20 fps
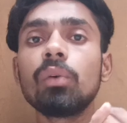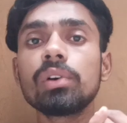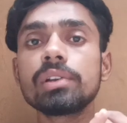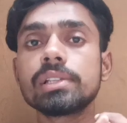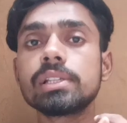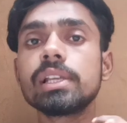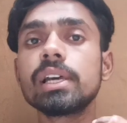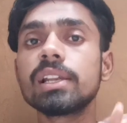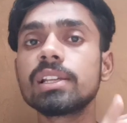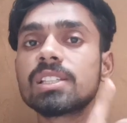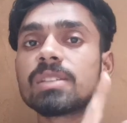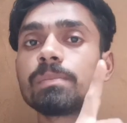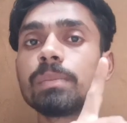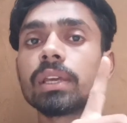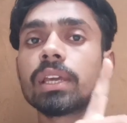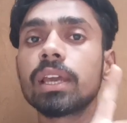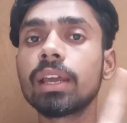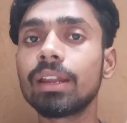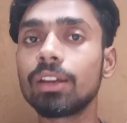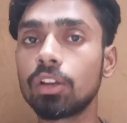was there
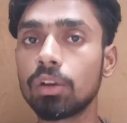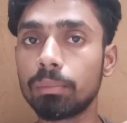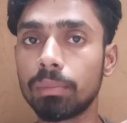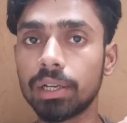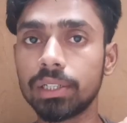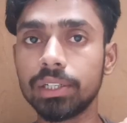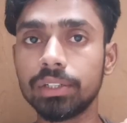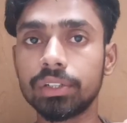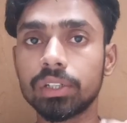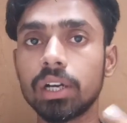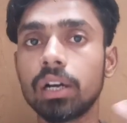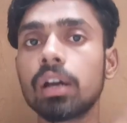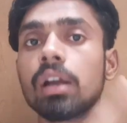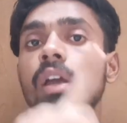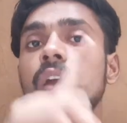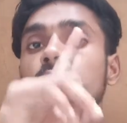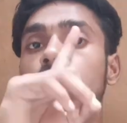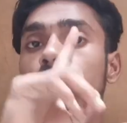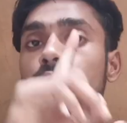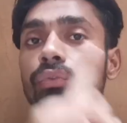speaking in your mother tongue,
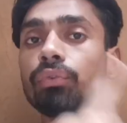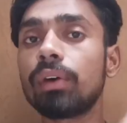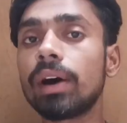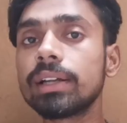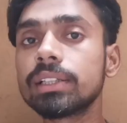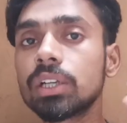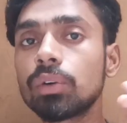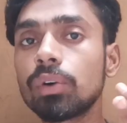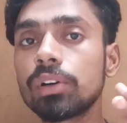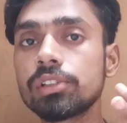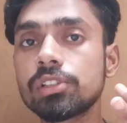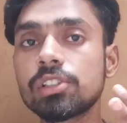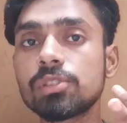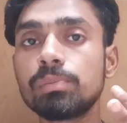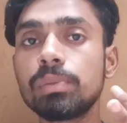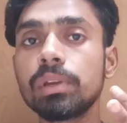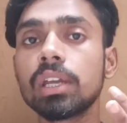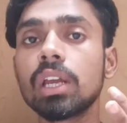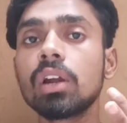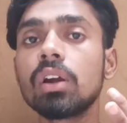your father was
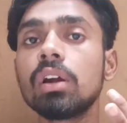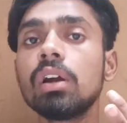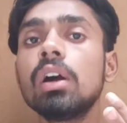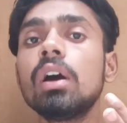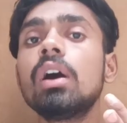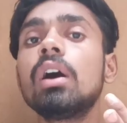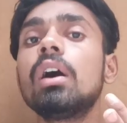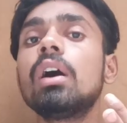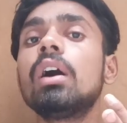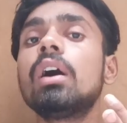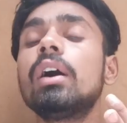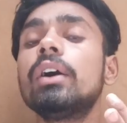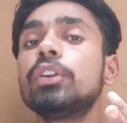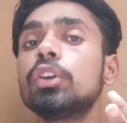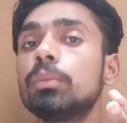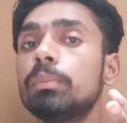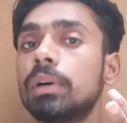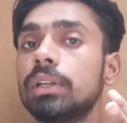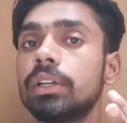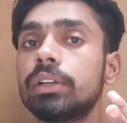speaking in
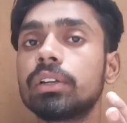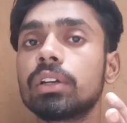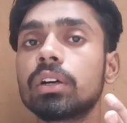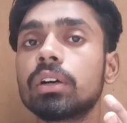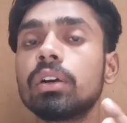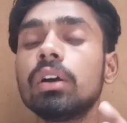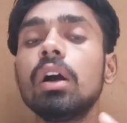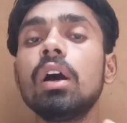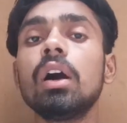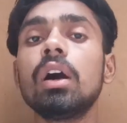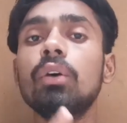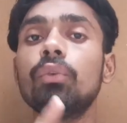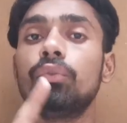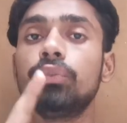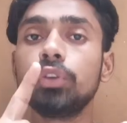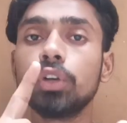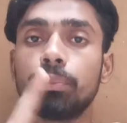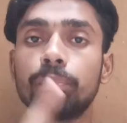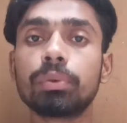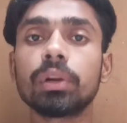your mother tongue,
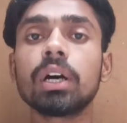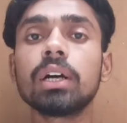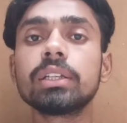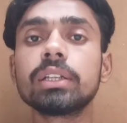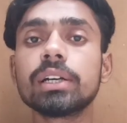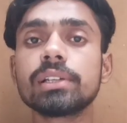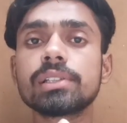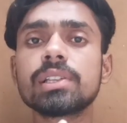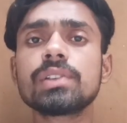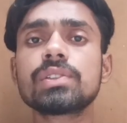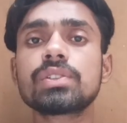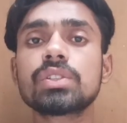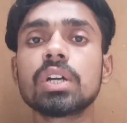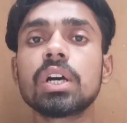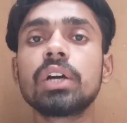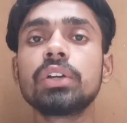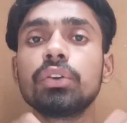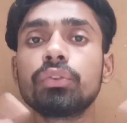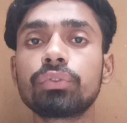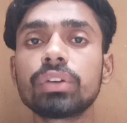your brother,
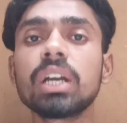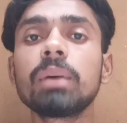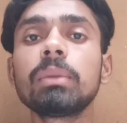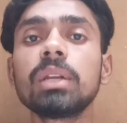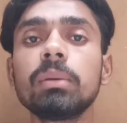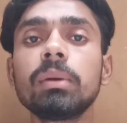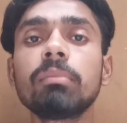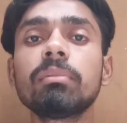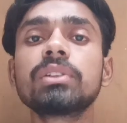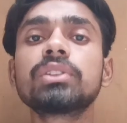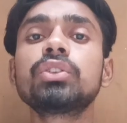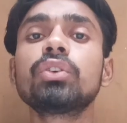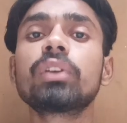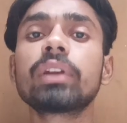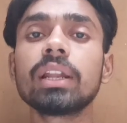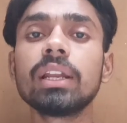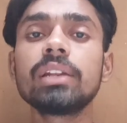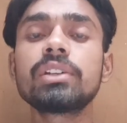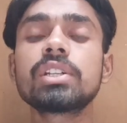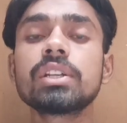sister, your family members, your
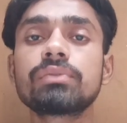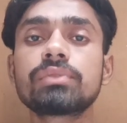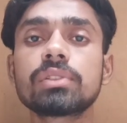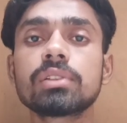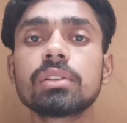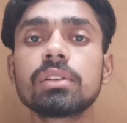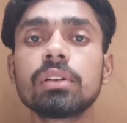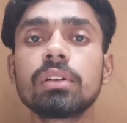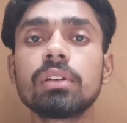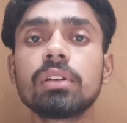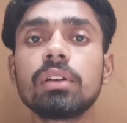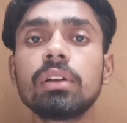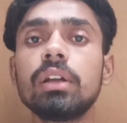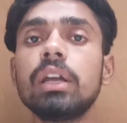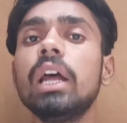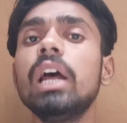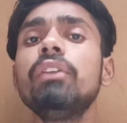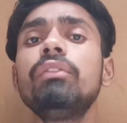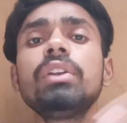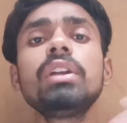relatives,
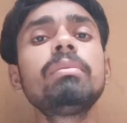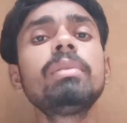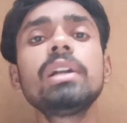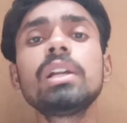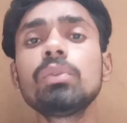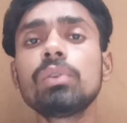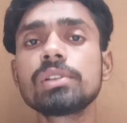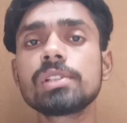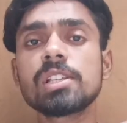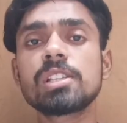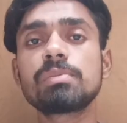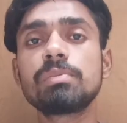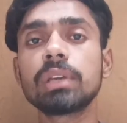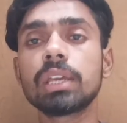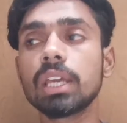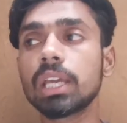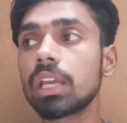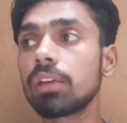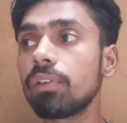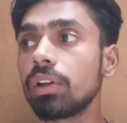everybody was
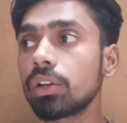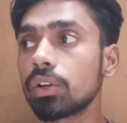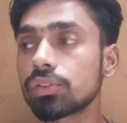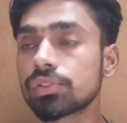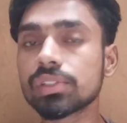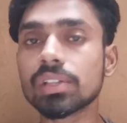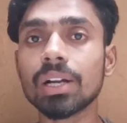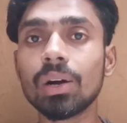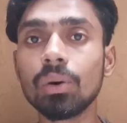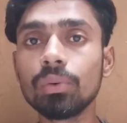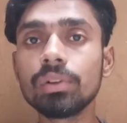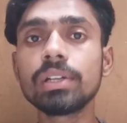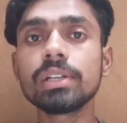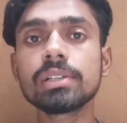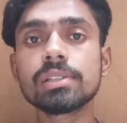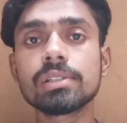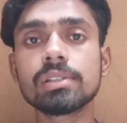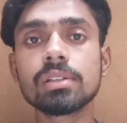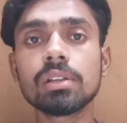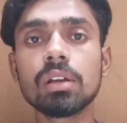speaking, even your
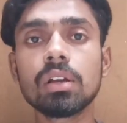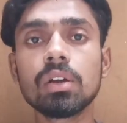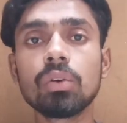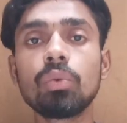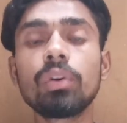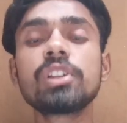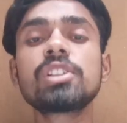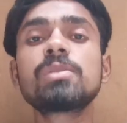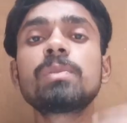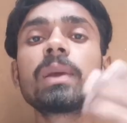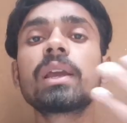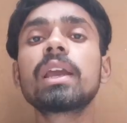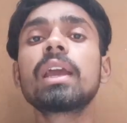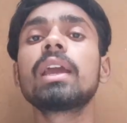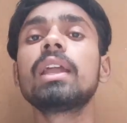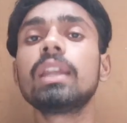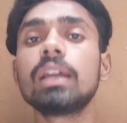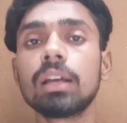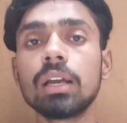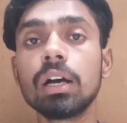surroundings were
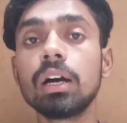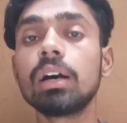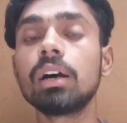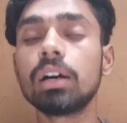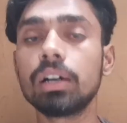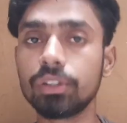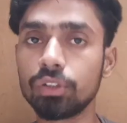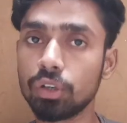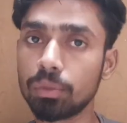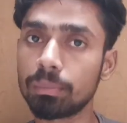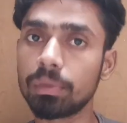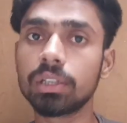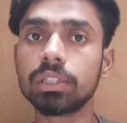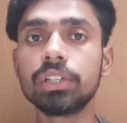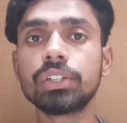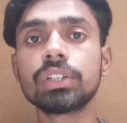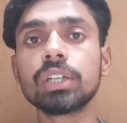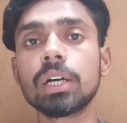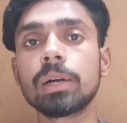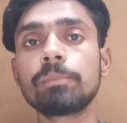speaking in your
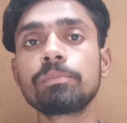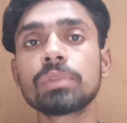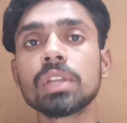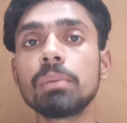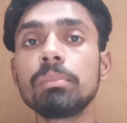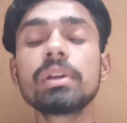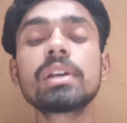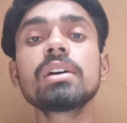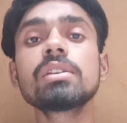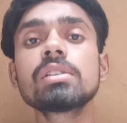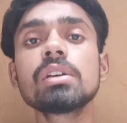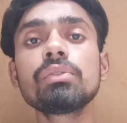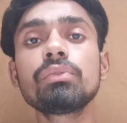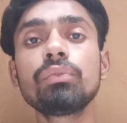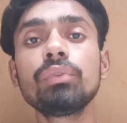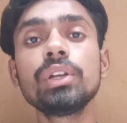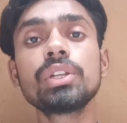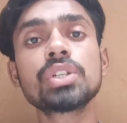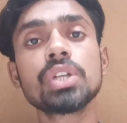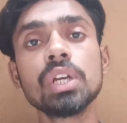mother tongue, because of
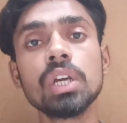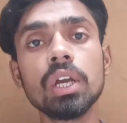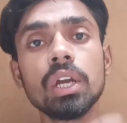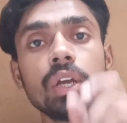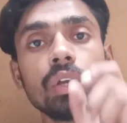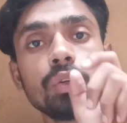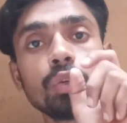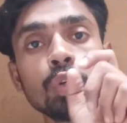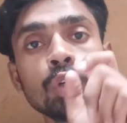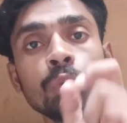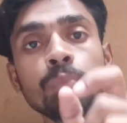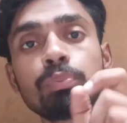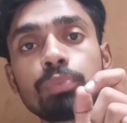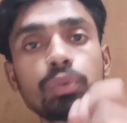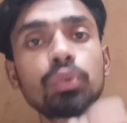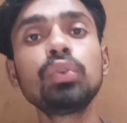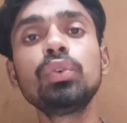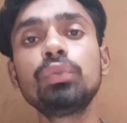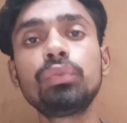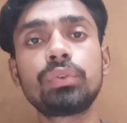which you
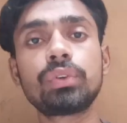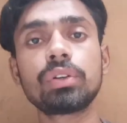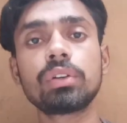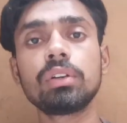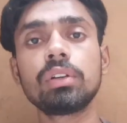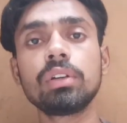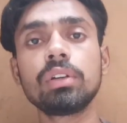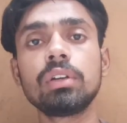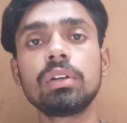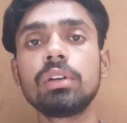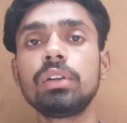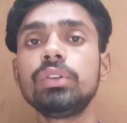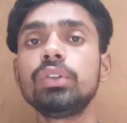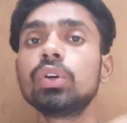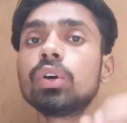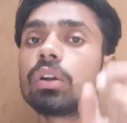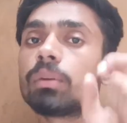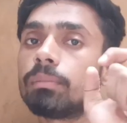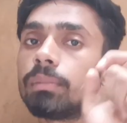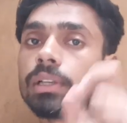improved
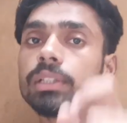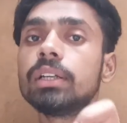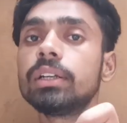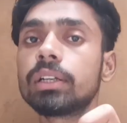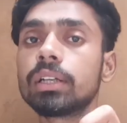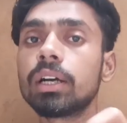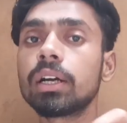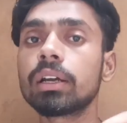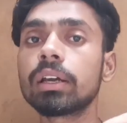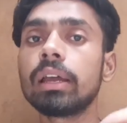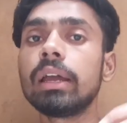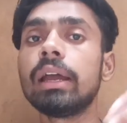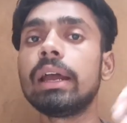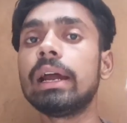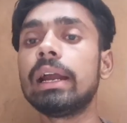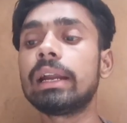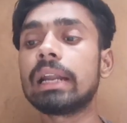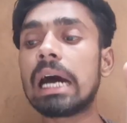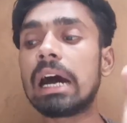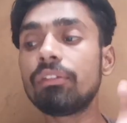your mother tongue,
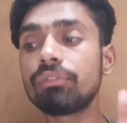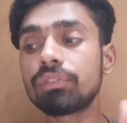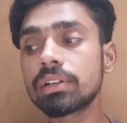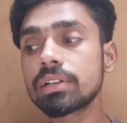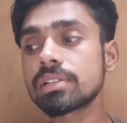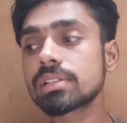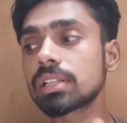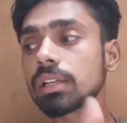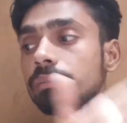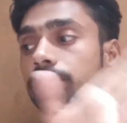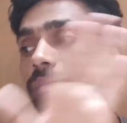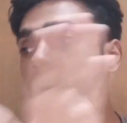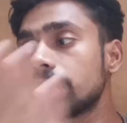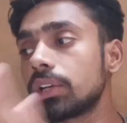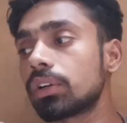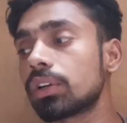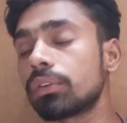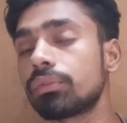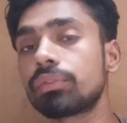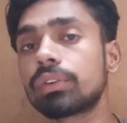and after some
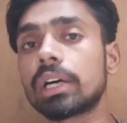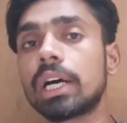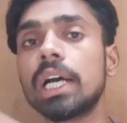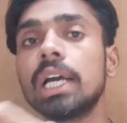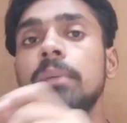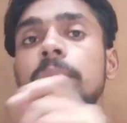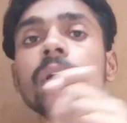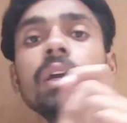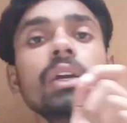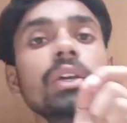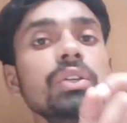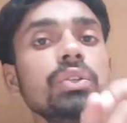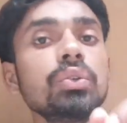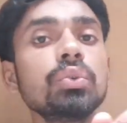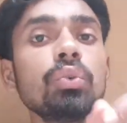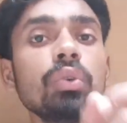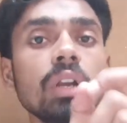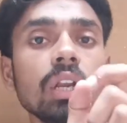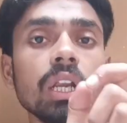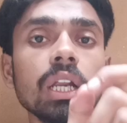period of time
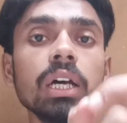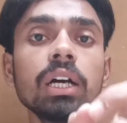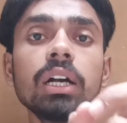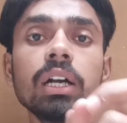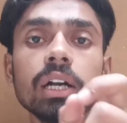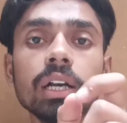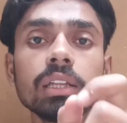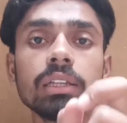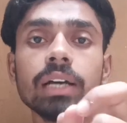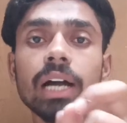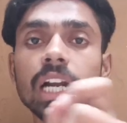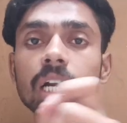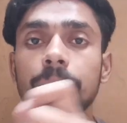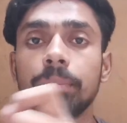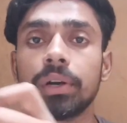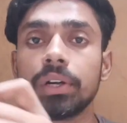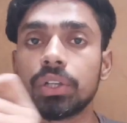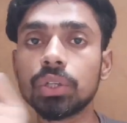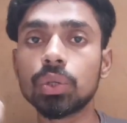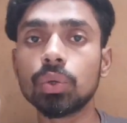you learned that
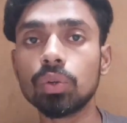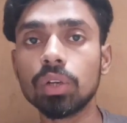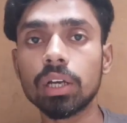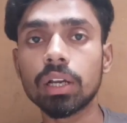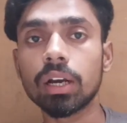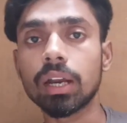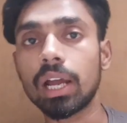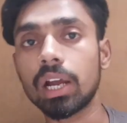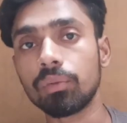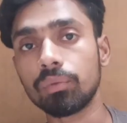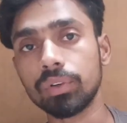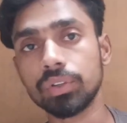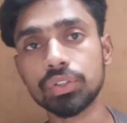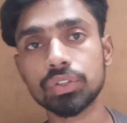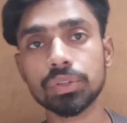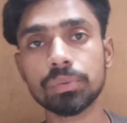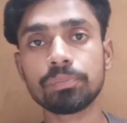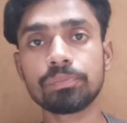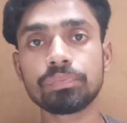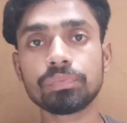particular
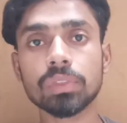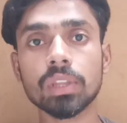language.